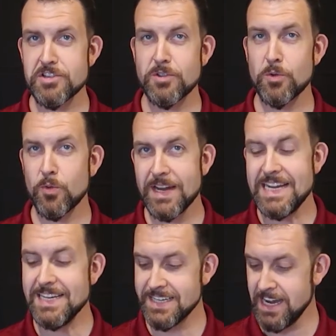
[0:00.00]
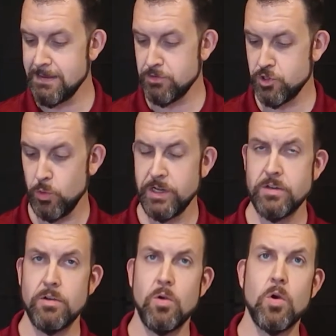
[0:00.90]
also the ring type
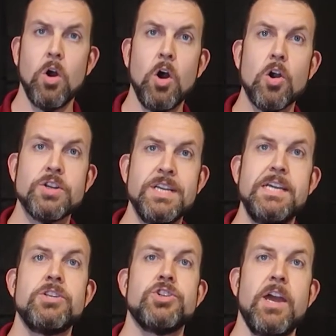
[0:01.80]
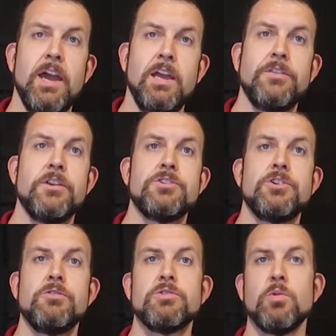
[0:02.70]
joint, or RTJ, that
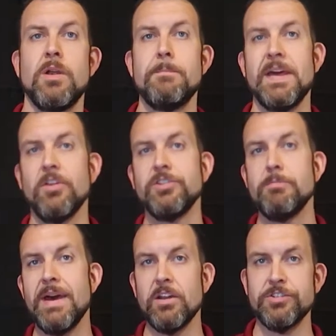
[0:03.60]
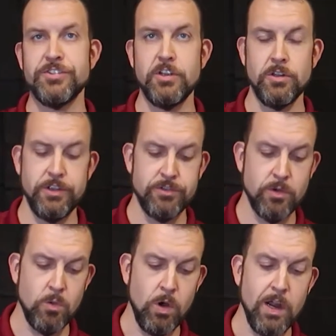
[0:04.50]
is used when a metal to metal seal is
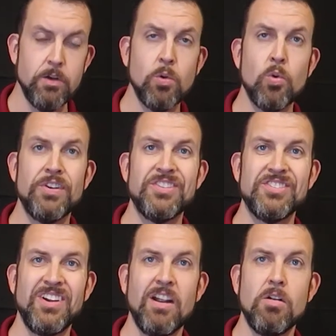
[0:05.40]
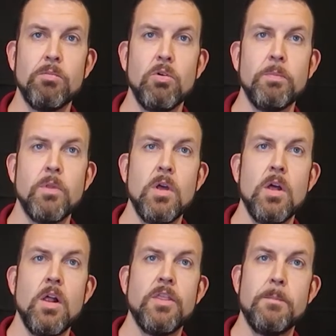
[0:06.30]
required or desirable.
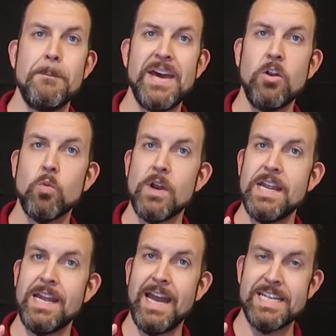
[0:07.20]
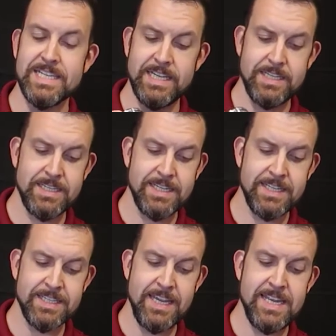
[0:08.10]
The metal ring gasket
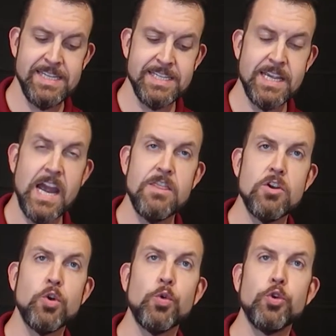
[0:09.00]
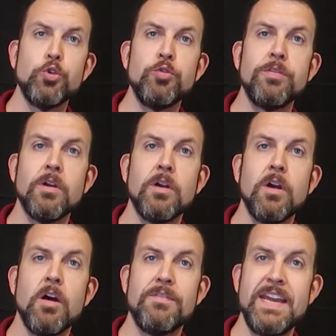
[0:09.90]
sits inside the groove
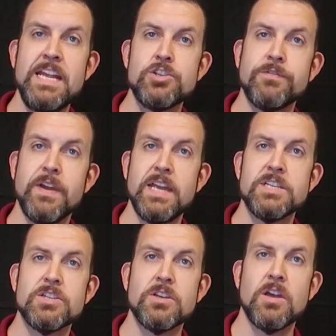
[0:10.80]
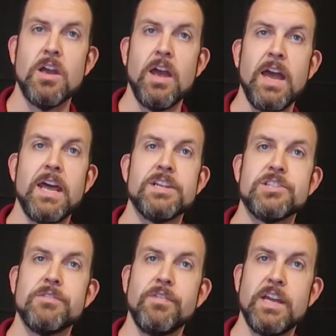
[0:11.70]
of each face, and
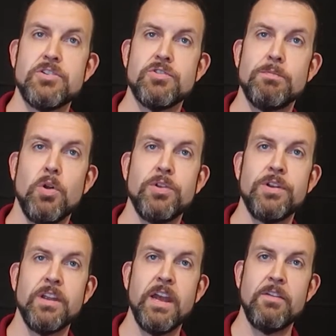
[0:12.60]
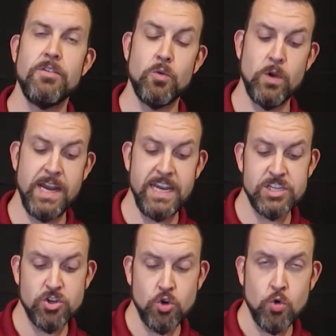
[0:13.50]
as the flanges are bolted together, the ring
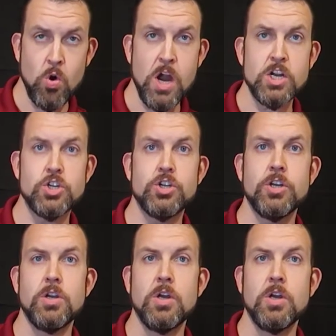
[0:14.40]
is crushed